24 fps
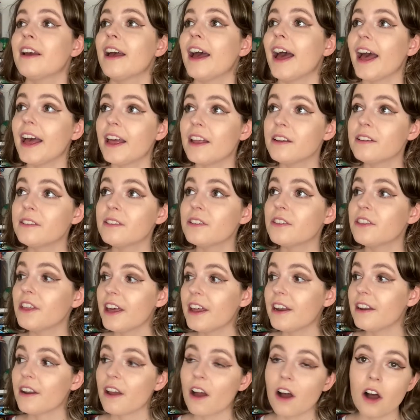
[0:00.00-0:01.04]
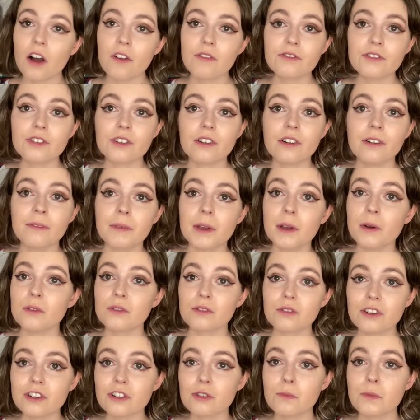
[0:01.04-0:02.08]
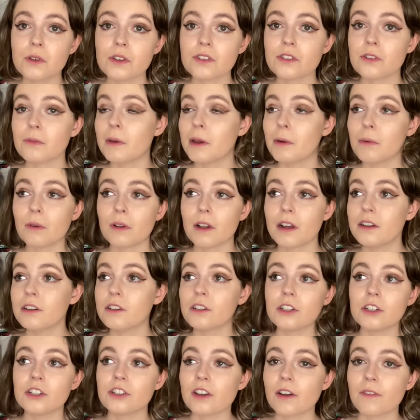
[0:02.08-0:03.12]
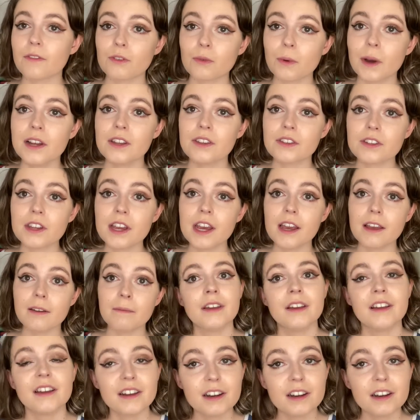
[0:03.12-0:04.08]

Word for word: And then after, it was Christmas, so people were like, no, you just have to wait and see.